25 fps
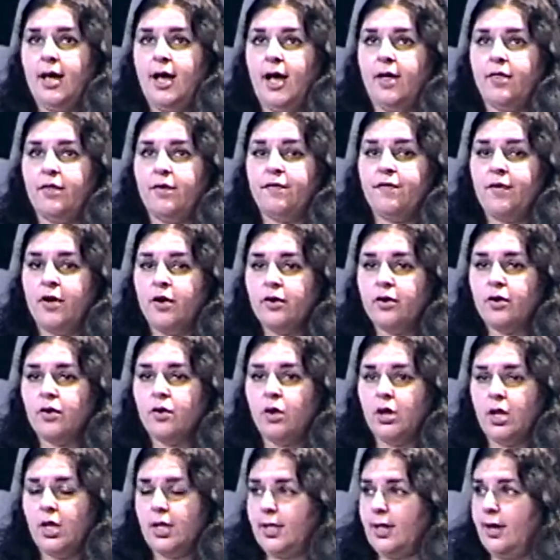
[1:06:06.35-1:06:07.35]
and the phone
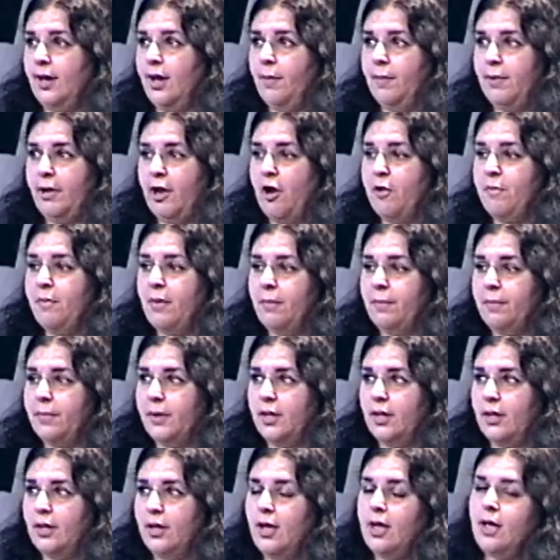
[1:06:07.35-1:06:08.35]
call had come, and I
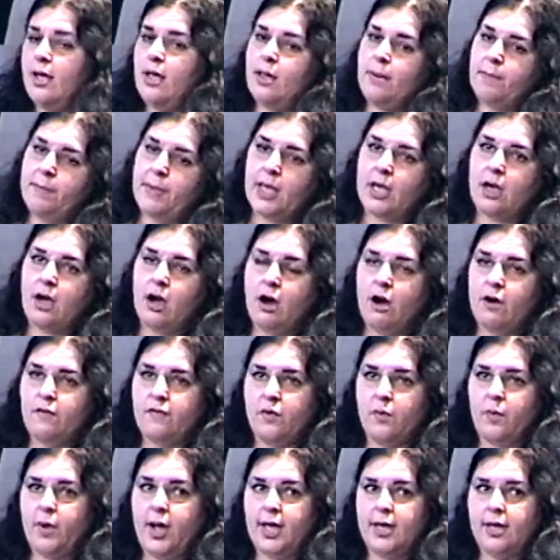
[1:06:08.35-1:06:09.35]
remember being half
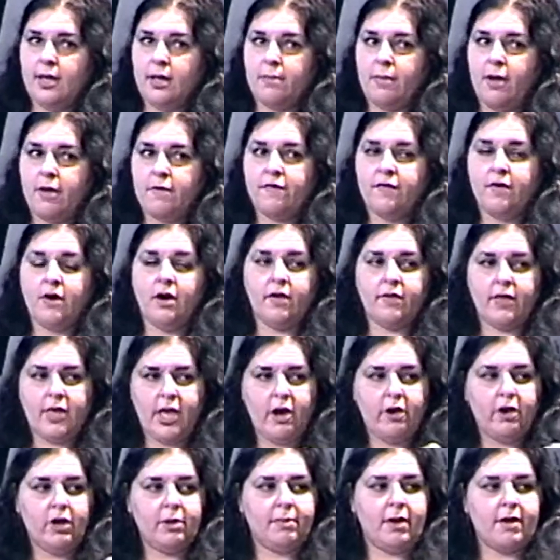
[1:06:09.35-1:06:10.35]
awake and
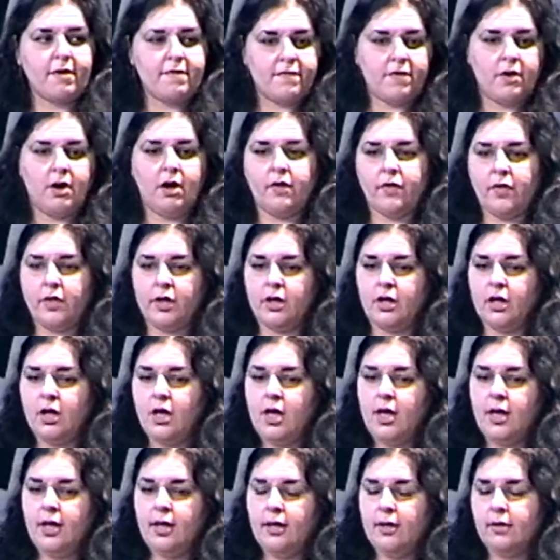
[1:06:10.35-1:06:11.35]
hearing my father,